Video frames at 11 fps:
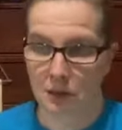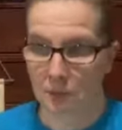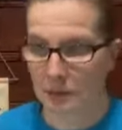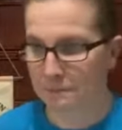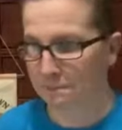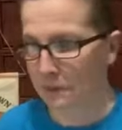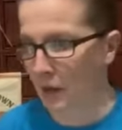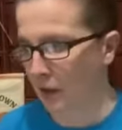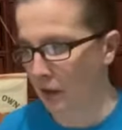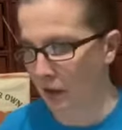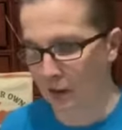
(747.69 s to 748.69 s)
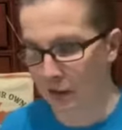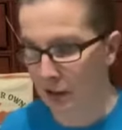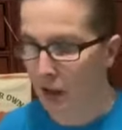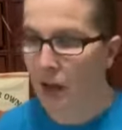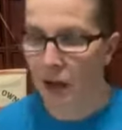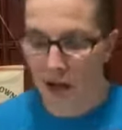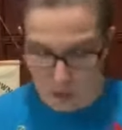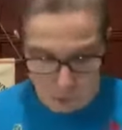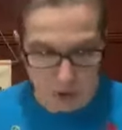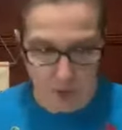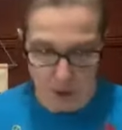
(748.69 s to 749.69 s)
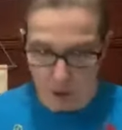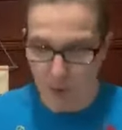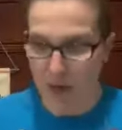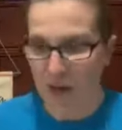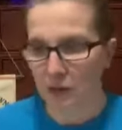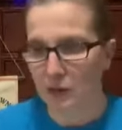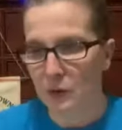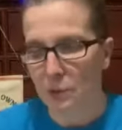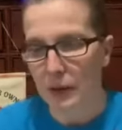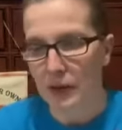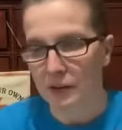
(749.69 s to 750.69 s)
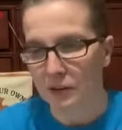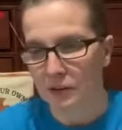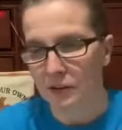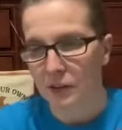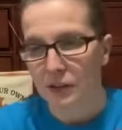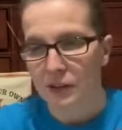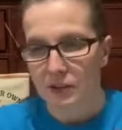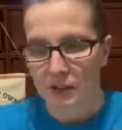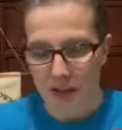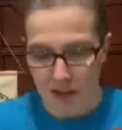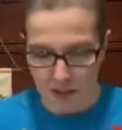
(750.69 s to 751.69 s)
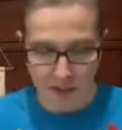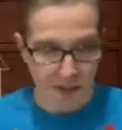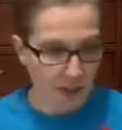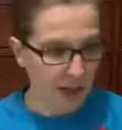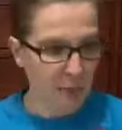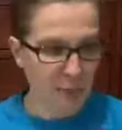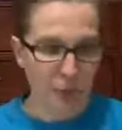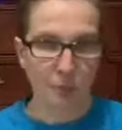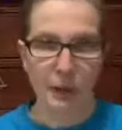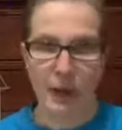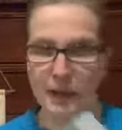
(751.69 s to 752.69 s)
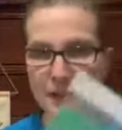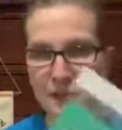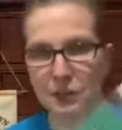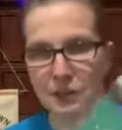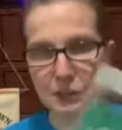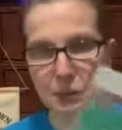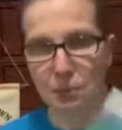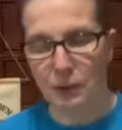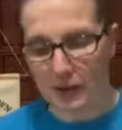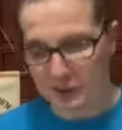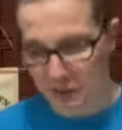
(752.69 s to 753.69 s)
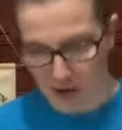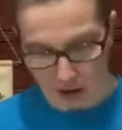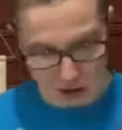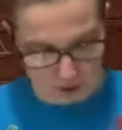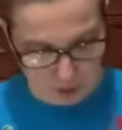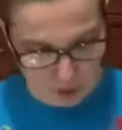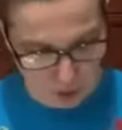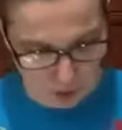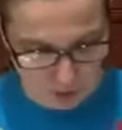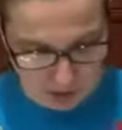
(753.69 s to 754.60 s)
Not me. I want them to go back on their backer, and then I can put them back in their little plastic envelope.